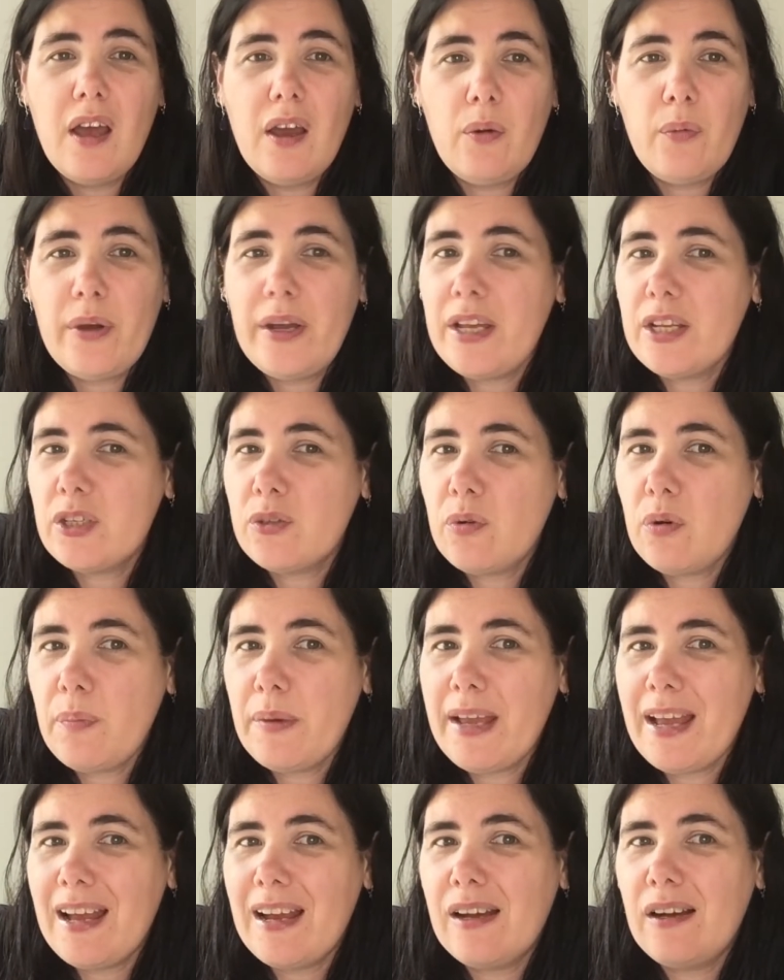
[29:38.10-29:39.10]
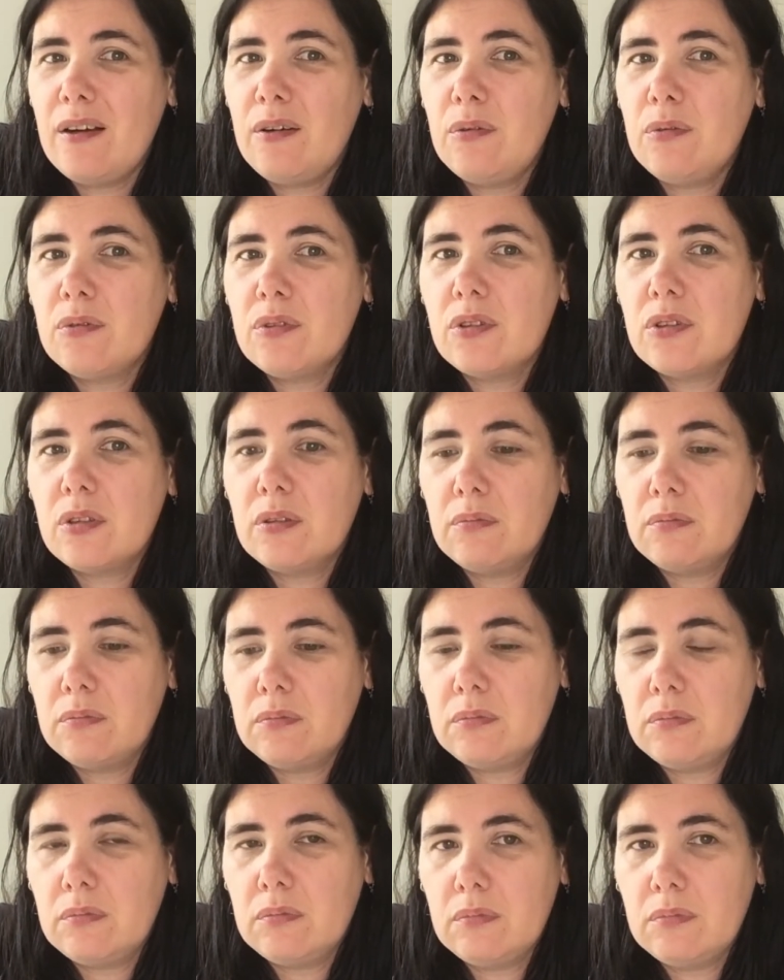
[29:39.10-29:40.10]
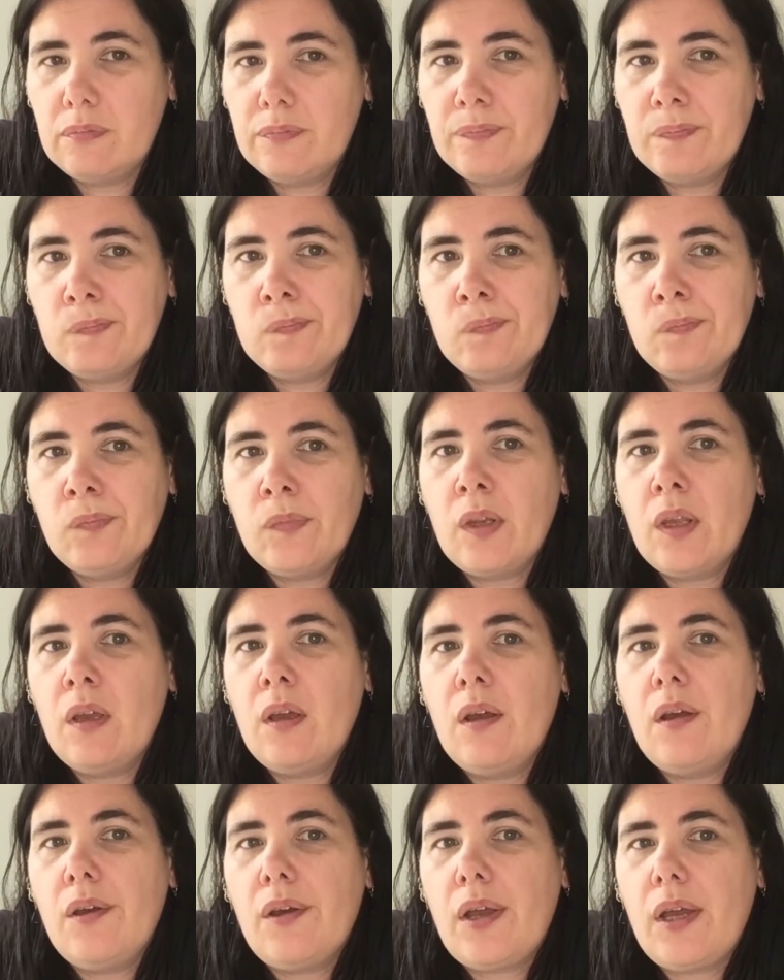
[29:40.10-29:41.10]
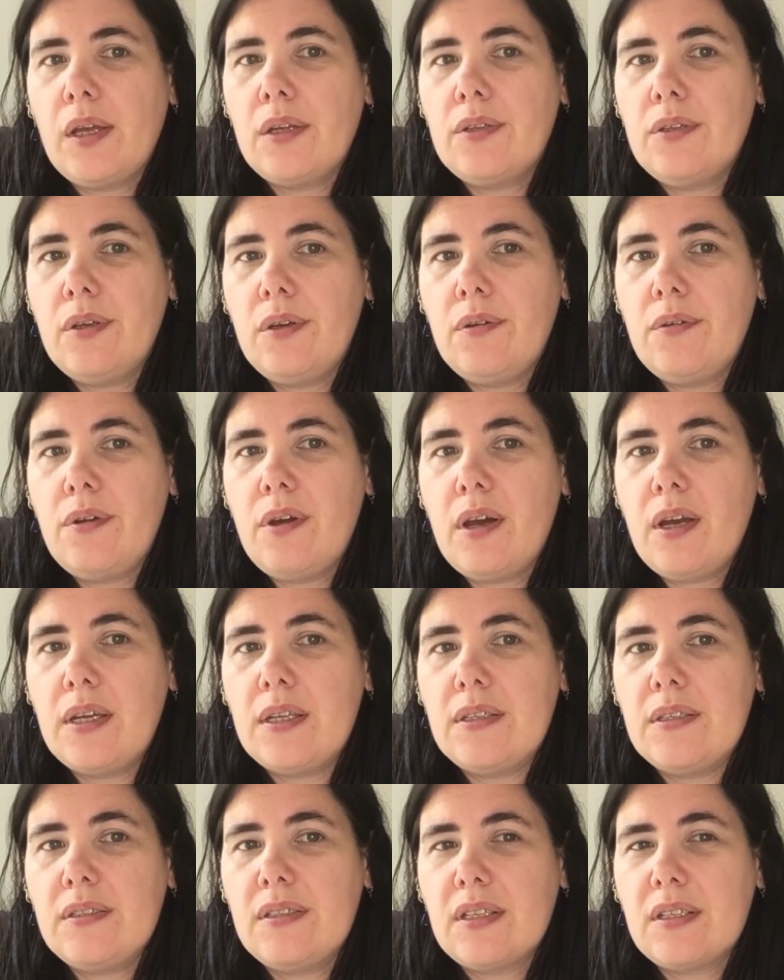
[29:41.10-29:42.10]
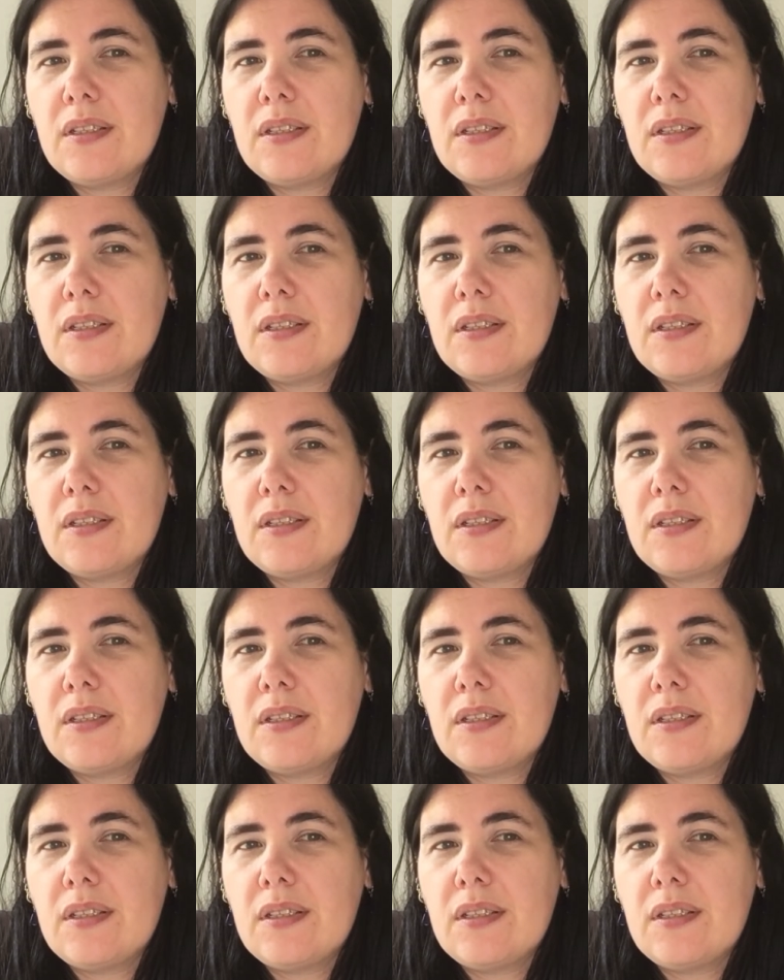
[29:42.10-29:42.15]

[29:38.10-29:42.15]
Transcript: which will be out. Okay, 30th